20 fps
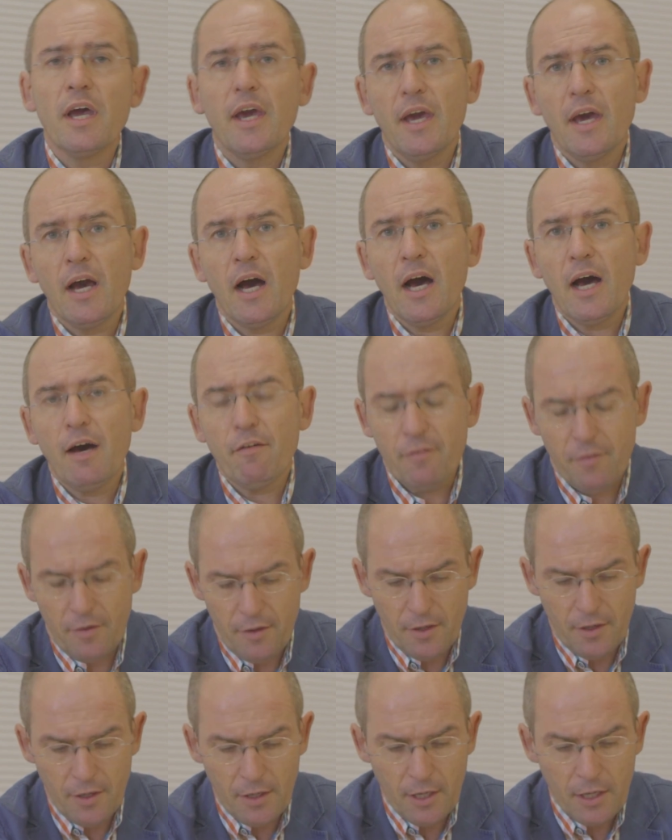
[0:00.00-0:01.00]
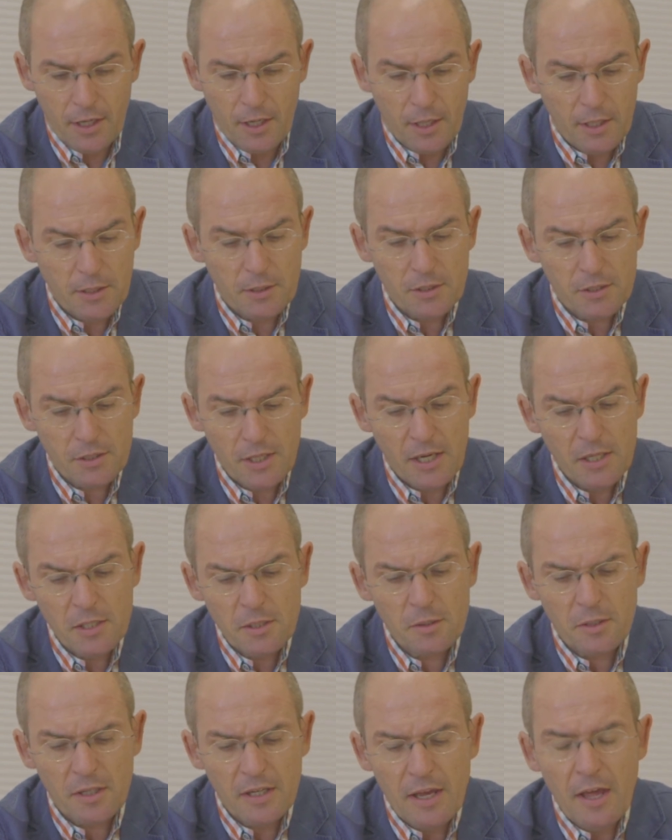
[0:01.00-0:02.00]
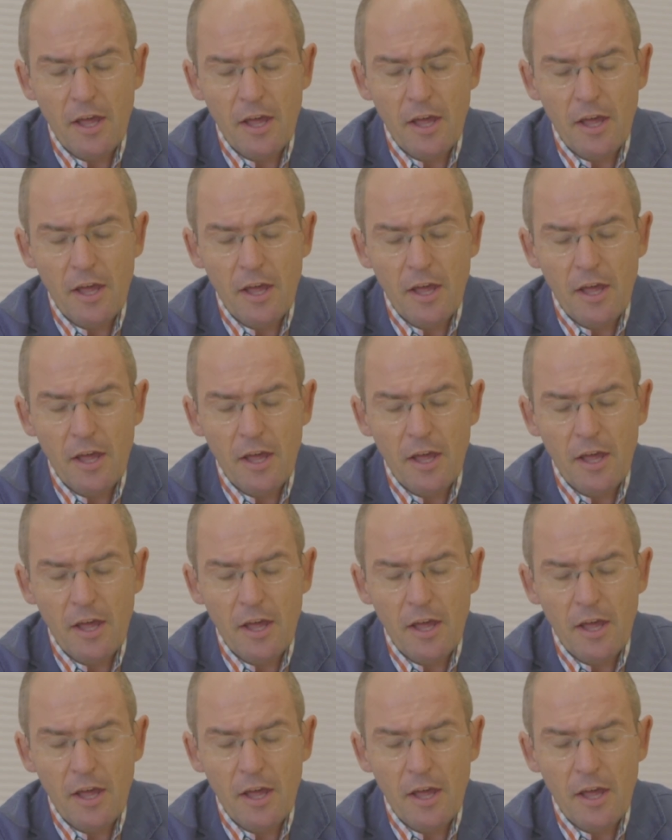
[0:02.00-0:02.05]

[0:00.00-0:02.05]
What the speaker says: have criticized.